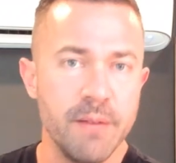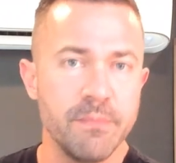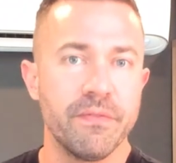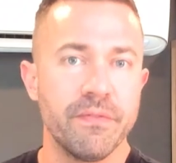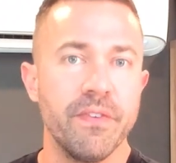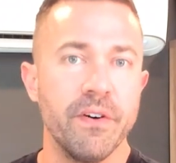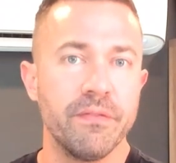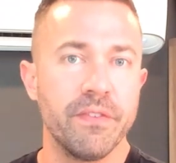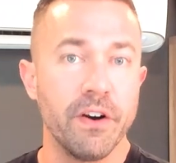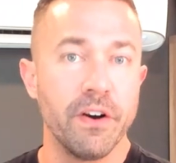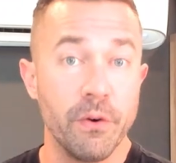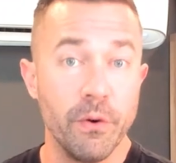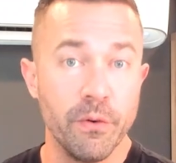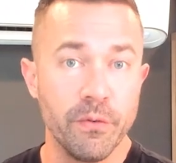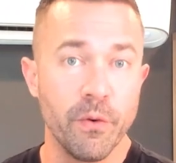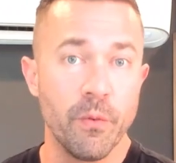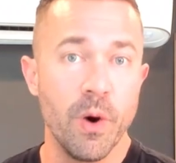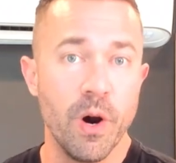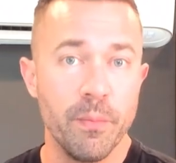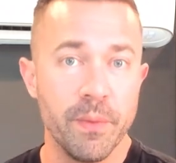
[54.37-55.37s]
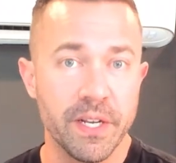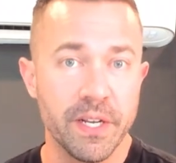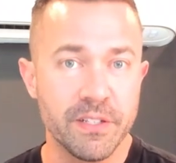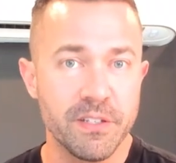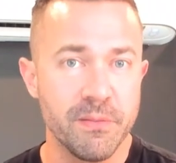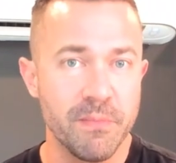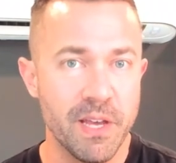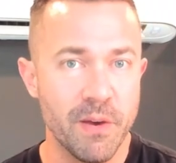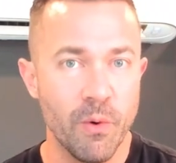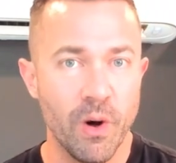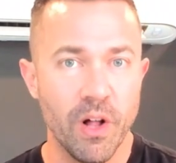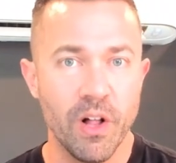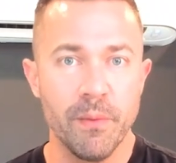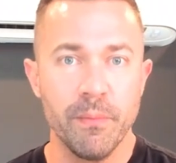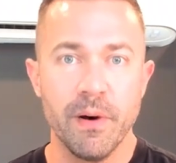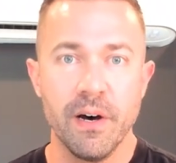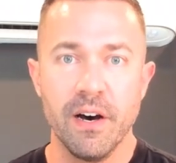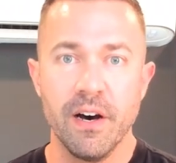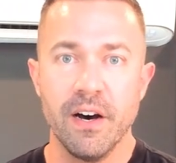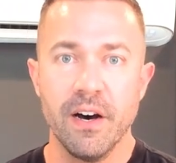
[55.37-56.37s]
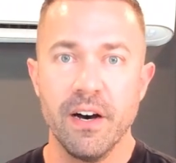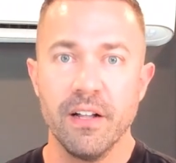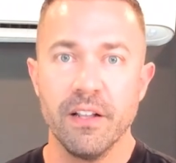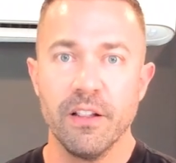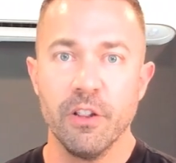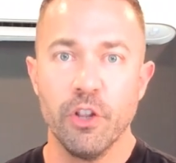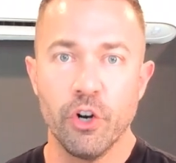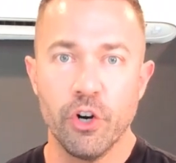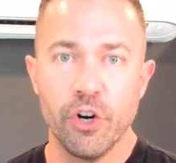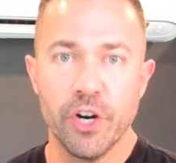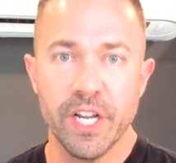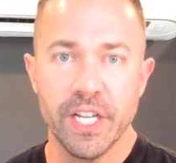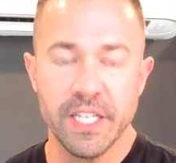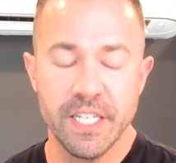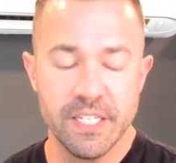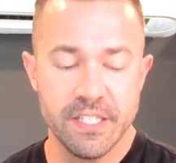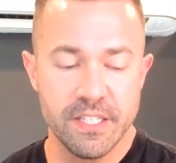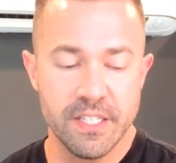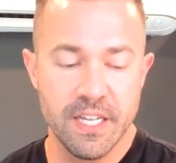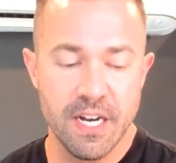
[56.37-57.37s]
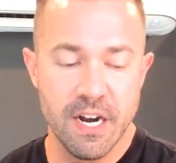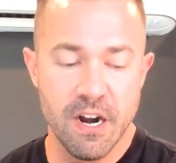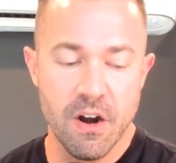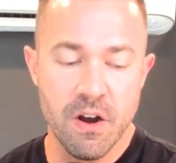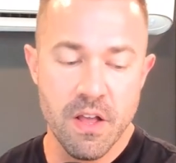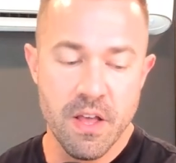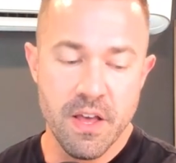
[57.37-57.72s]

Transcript: it felt very overwhelming to me while I'm uh, learning this there.